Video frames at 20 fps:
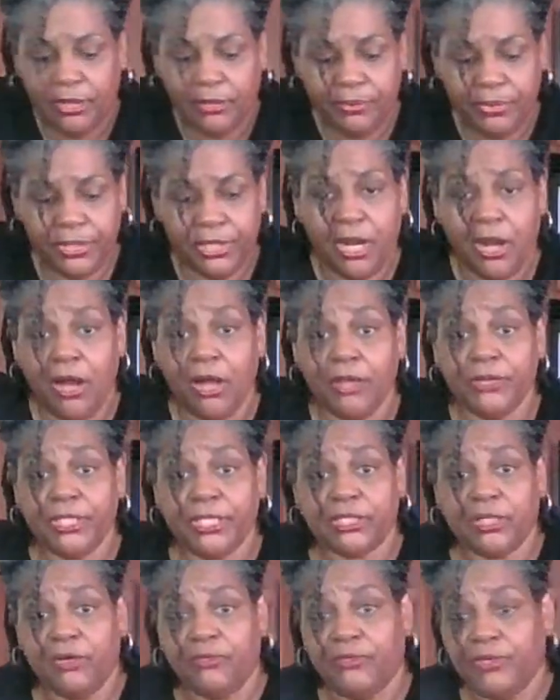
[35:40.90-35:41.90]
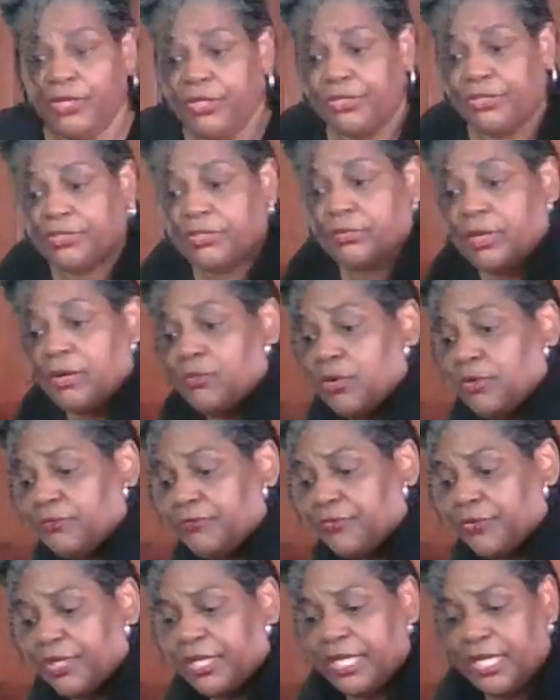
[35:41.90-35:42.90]
Put all this over here so I
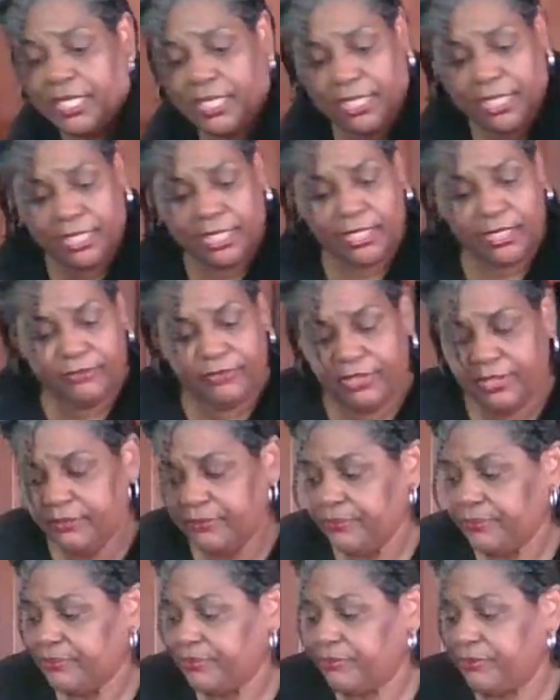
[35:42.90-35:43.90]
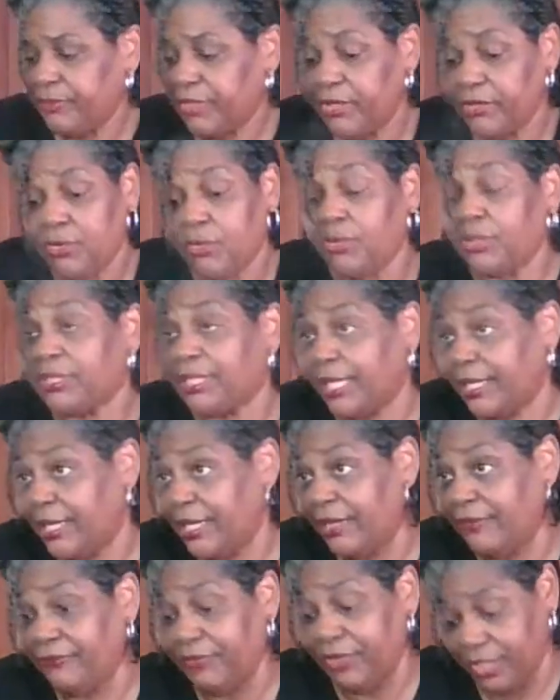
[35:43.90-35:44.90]
won't forget any of it. And of course, I
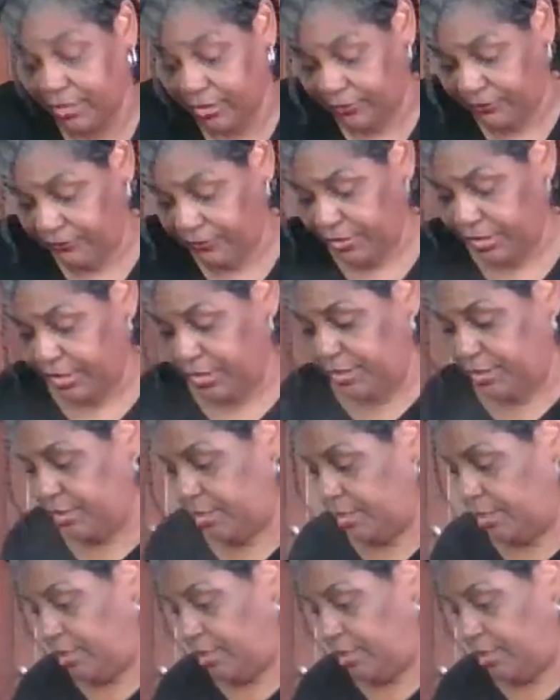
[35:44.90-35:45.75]
can't forget the fish.